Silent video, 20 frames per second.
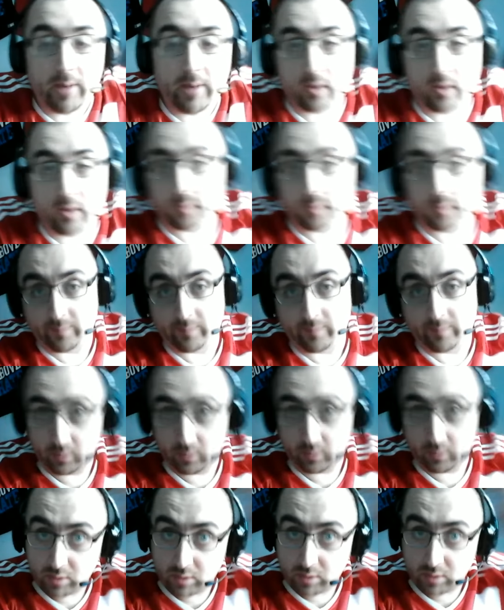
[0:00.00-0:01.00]
and confront
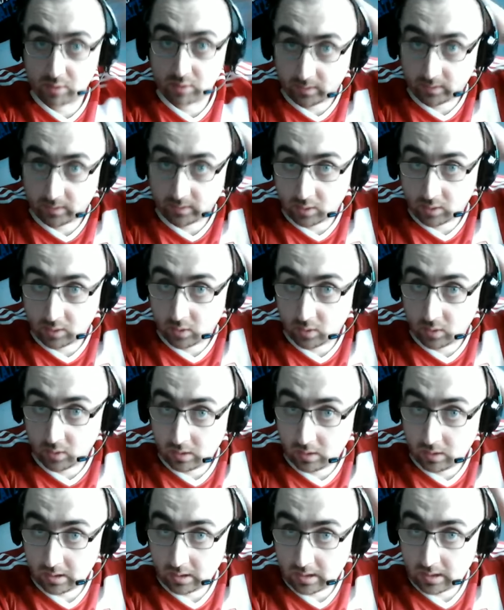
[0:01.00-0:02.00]
Chris Jericho
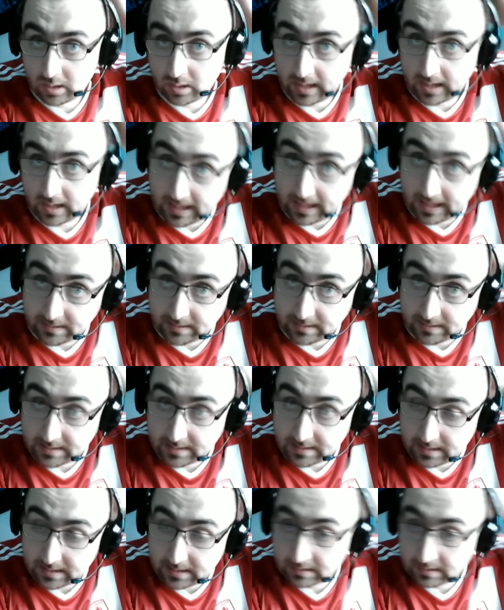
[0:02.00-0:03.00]
and
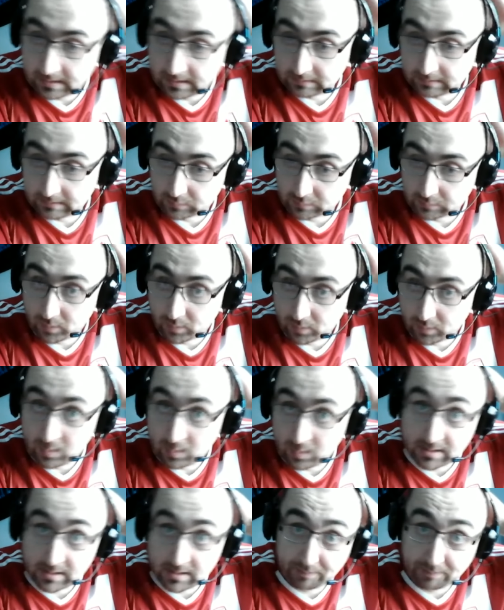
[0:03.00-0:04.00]
Roman
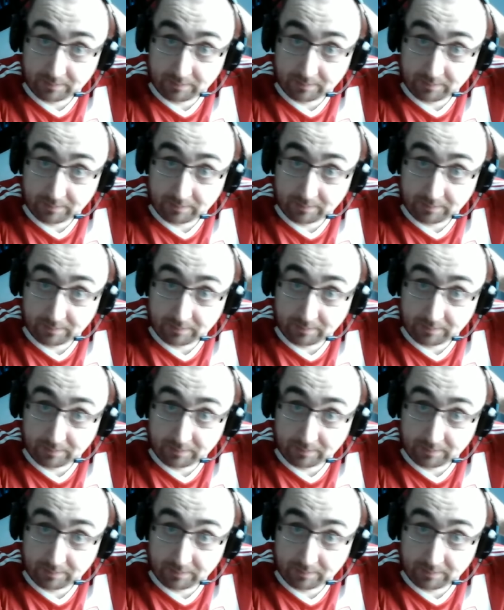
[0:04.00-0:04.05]
Reigns.